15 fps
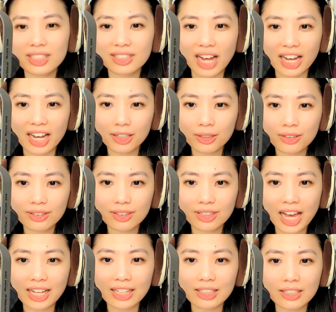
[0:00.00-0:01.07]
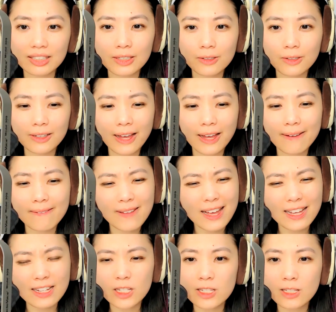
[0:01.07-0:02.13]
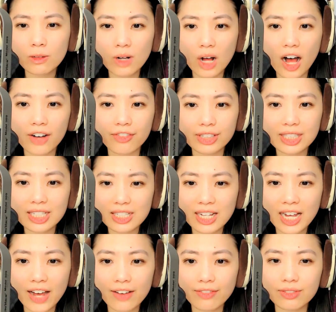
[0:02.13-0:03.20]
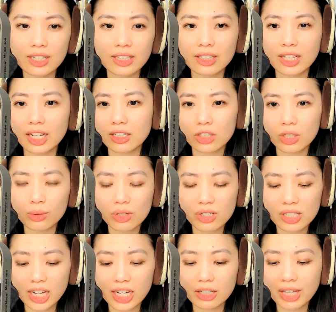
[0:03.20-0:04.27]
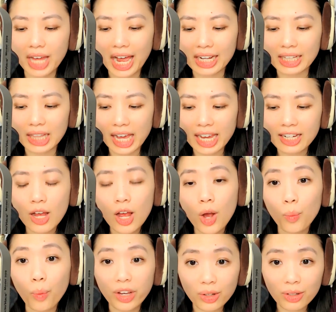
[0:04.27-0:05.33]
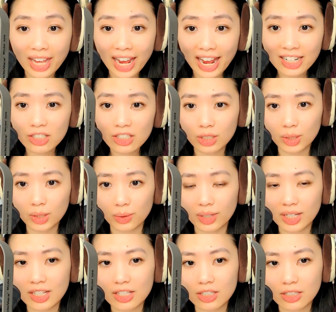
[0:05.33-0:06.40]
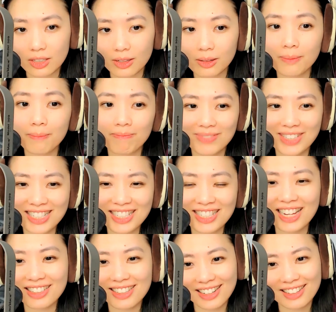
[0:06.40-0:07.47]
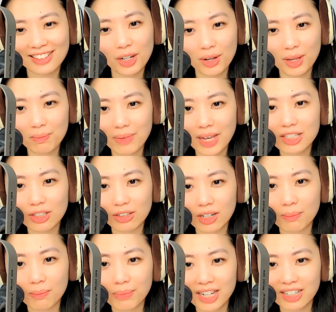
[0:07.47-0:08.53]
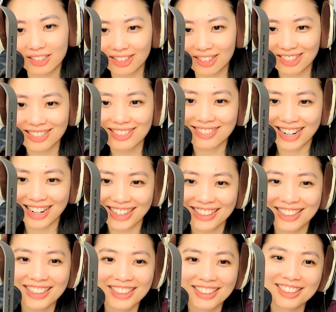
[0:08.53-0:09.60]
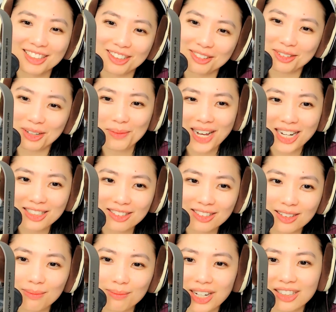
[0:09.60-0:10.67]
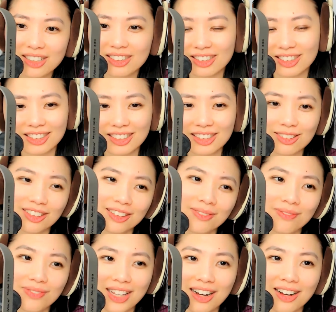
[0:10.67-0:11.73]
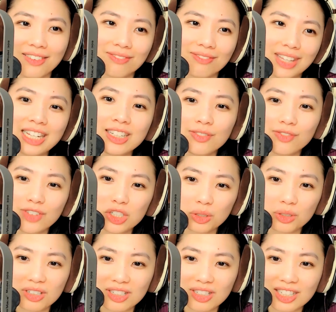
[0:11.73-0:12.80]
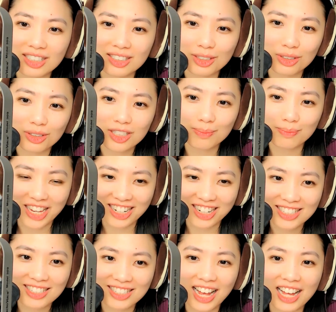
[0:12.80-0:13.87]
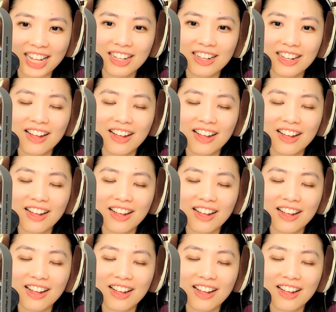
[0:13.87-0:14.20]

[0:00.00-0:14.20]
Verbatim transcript: style that you're like, eh, it's still off. It doesn't have like a tone or style that I like. What you can do is just like going back to your competitors, right? So go back to your competitors or um, individuals in your space that